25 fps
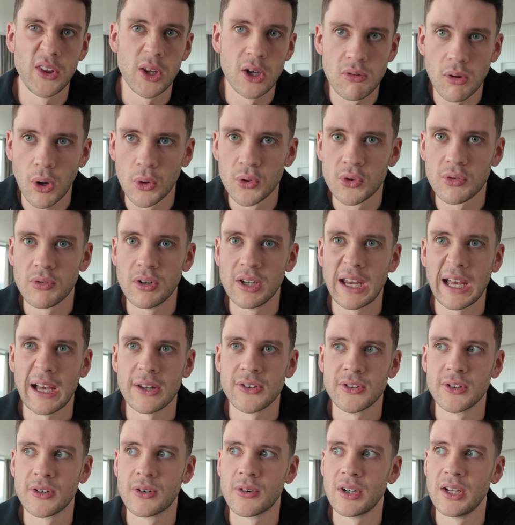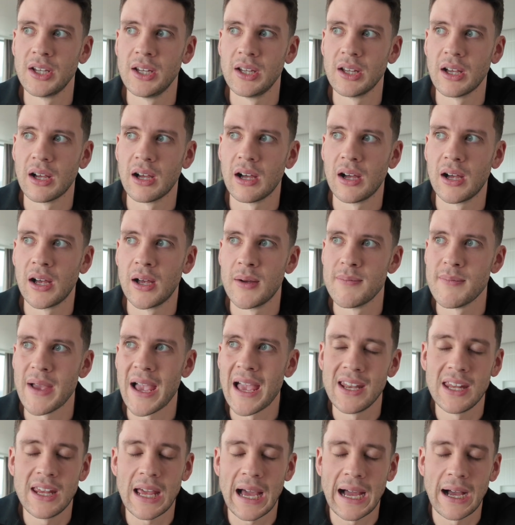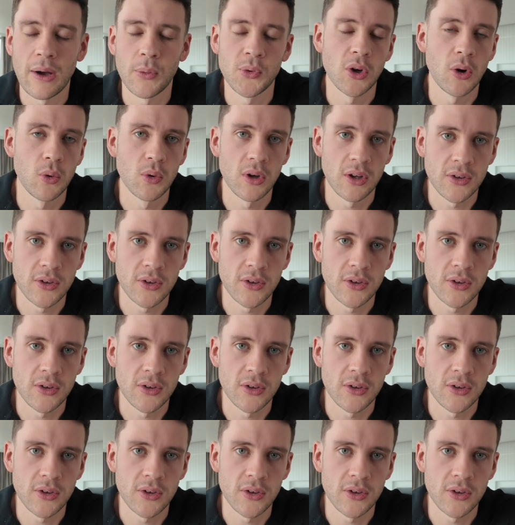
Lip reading: grocery category, any household